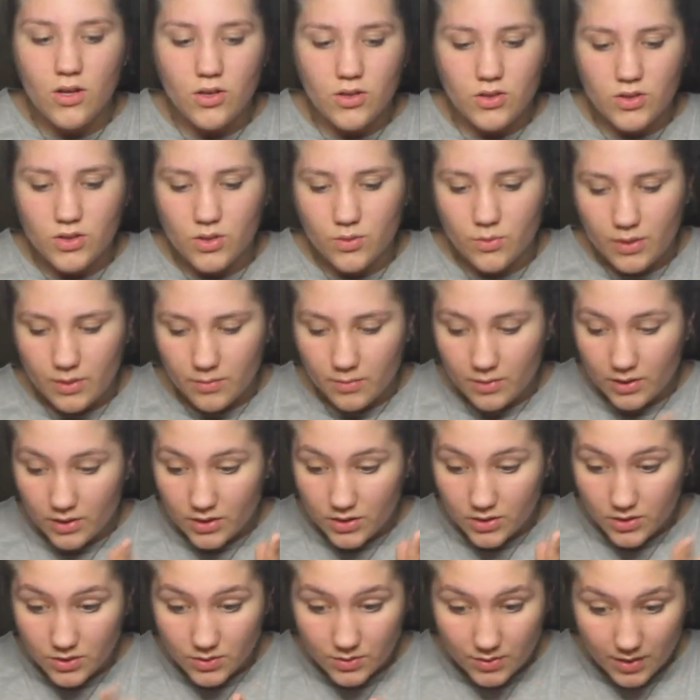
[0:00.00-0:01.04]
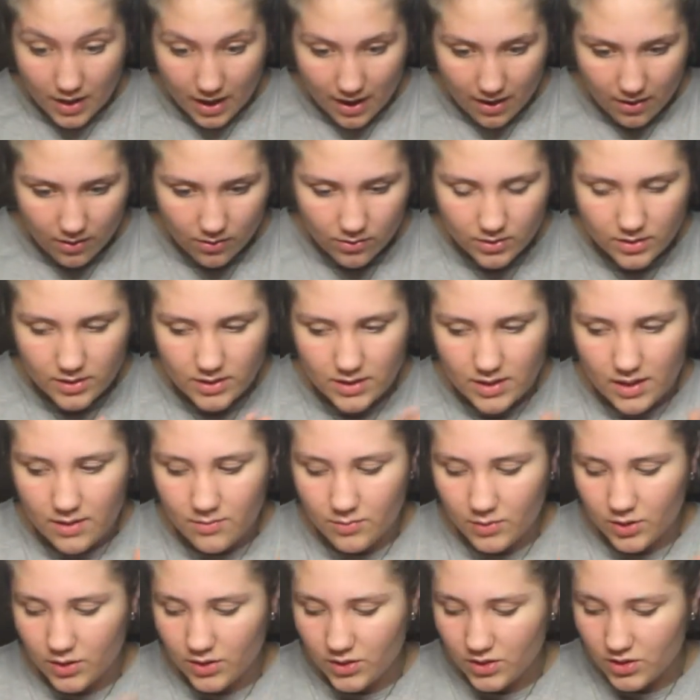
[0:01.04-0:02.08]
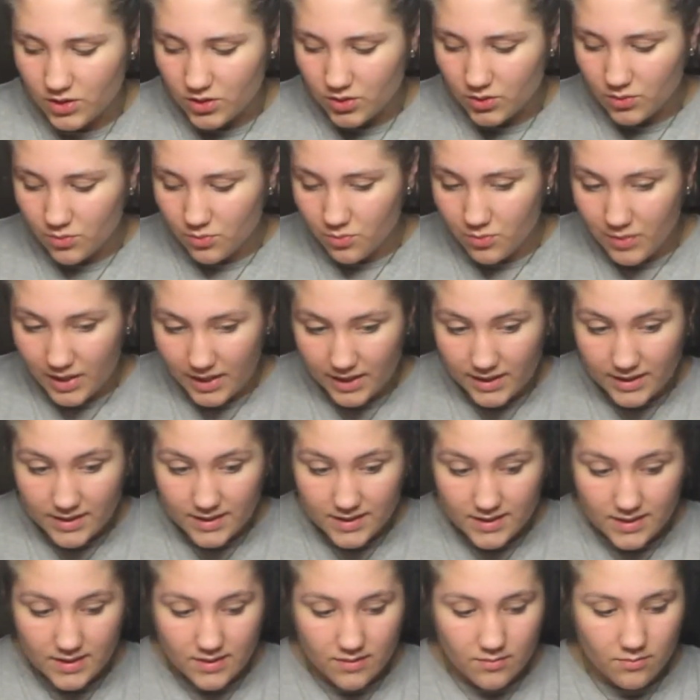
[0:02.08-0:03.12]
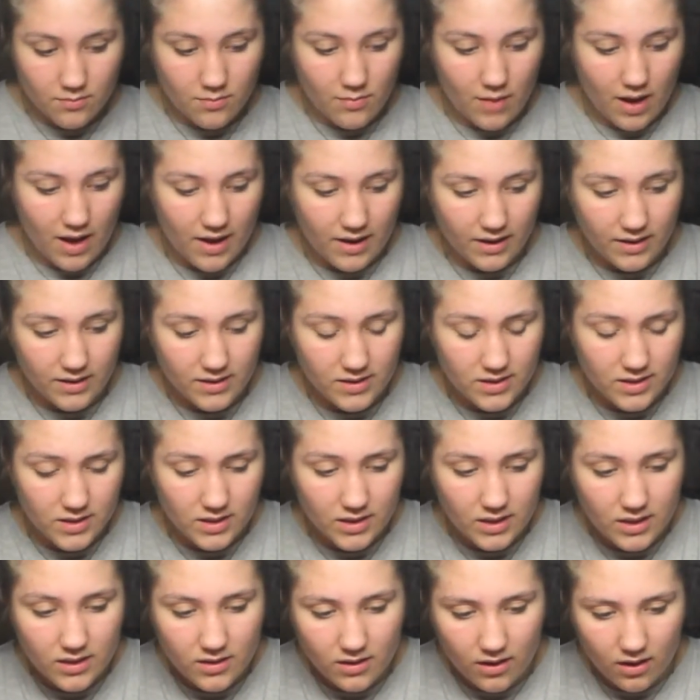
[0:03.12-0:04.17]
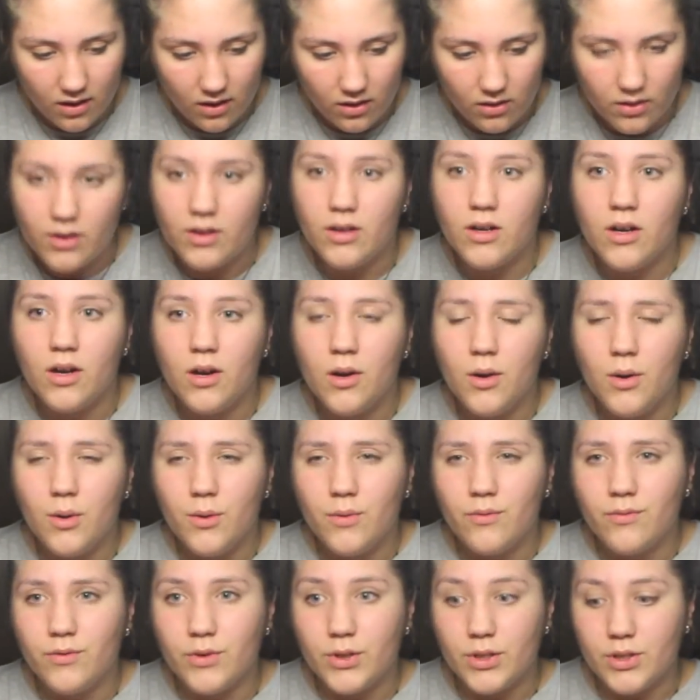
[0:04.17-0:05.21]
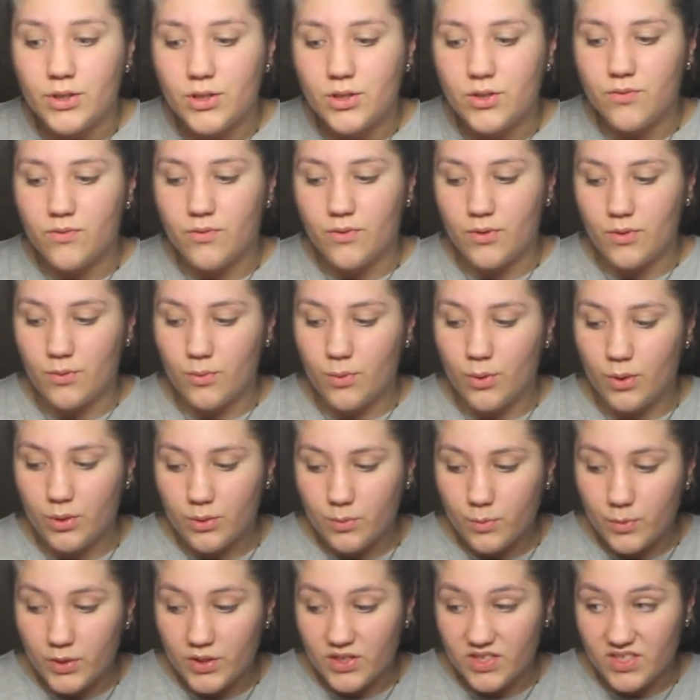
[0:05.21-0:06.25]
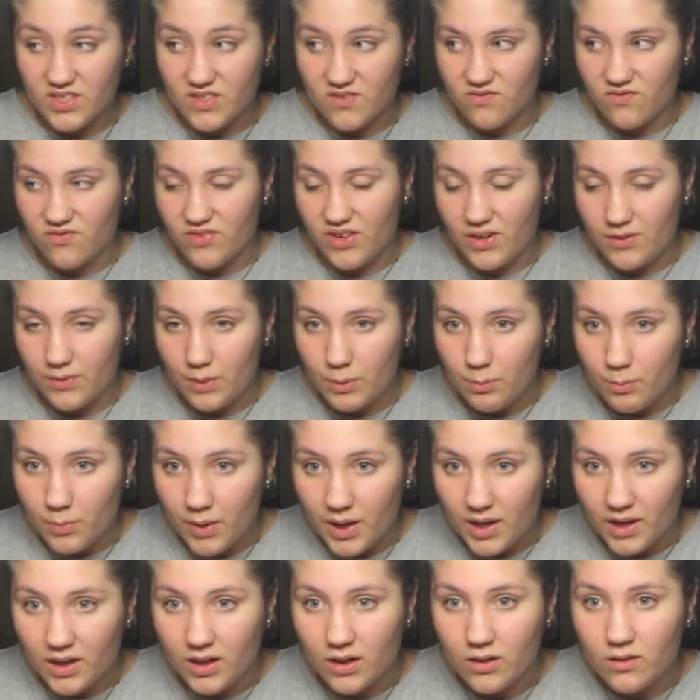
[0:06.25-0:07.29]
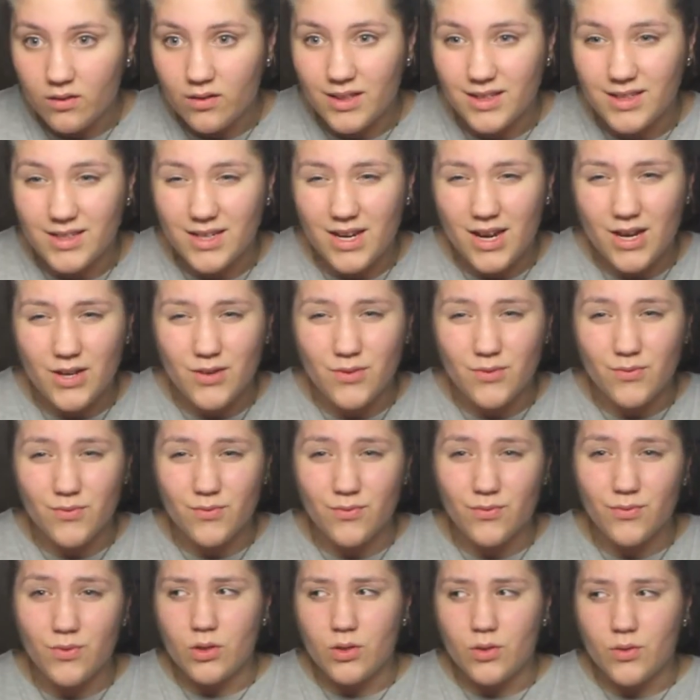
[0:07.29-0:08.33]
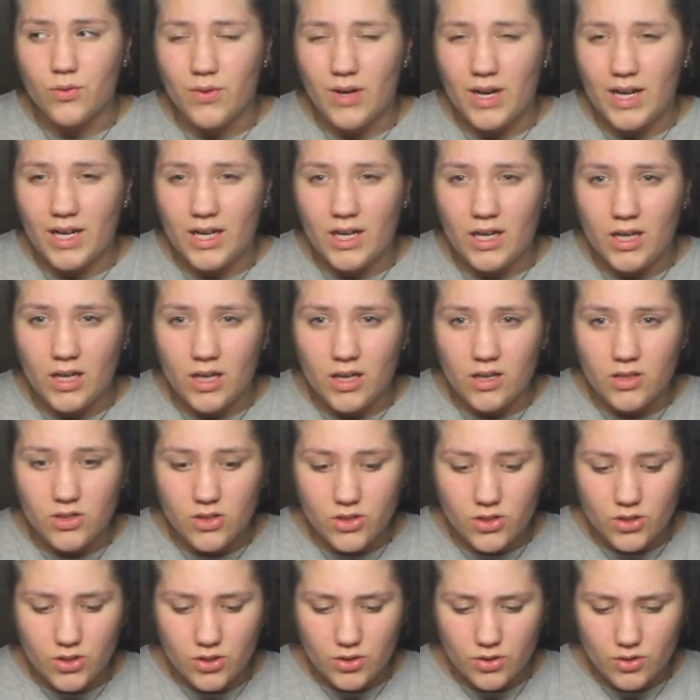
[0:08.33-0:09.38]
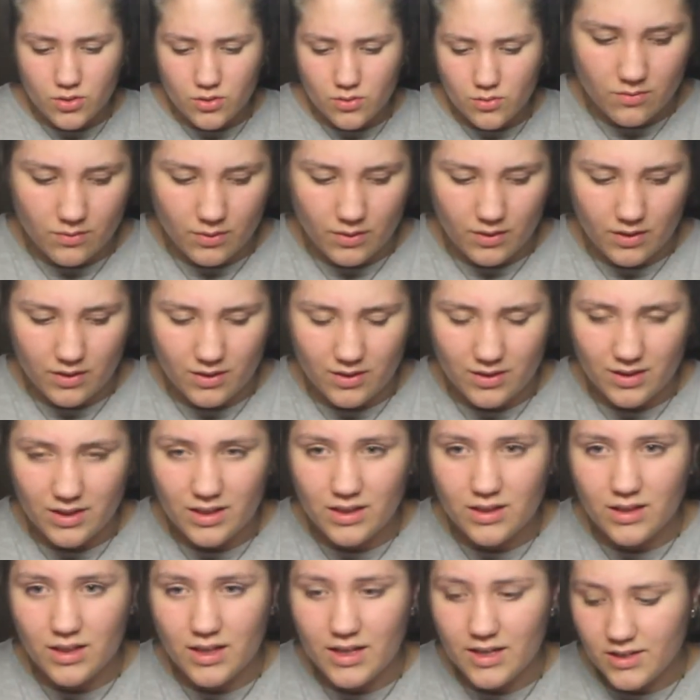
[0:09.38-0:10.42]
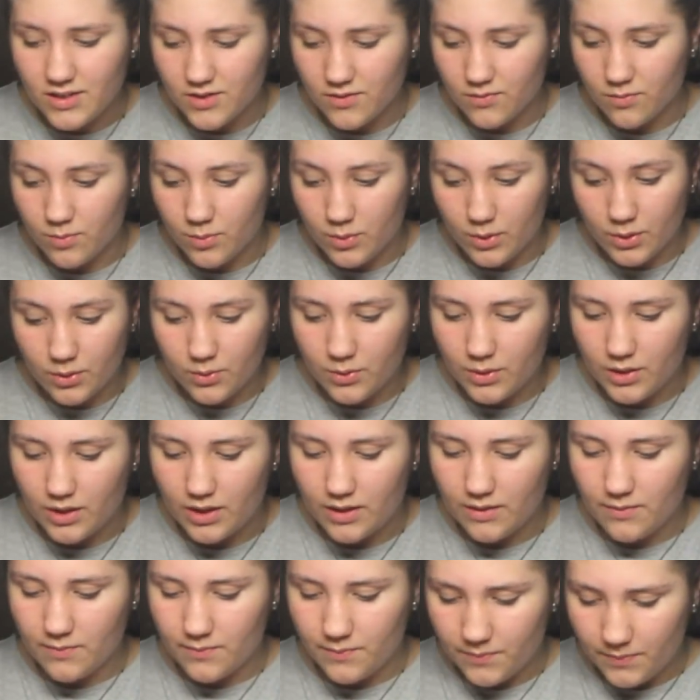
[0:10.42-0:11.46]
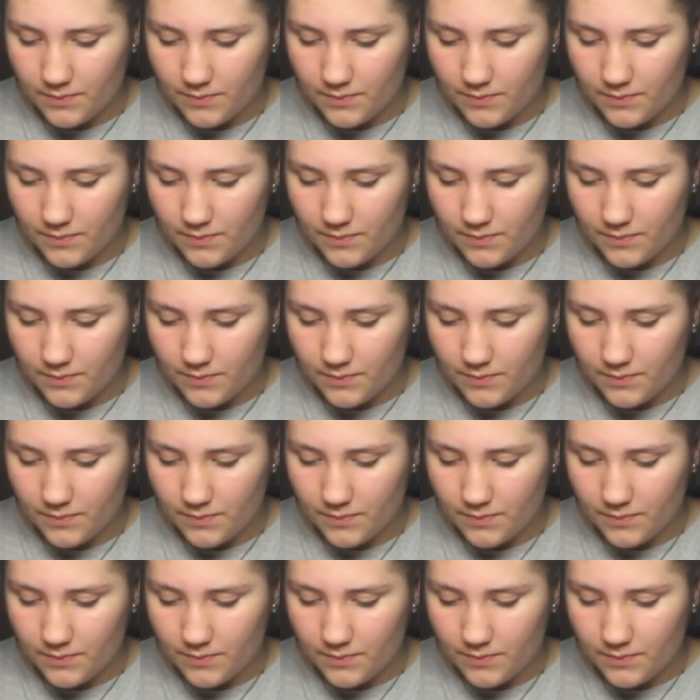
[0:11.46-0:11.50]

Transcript: So what I'm going to do now is I'm going to mix my skin color, which for Voldemort is very pale and kind of grayish with a little hint of blue in it.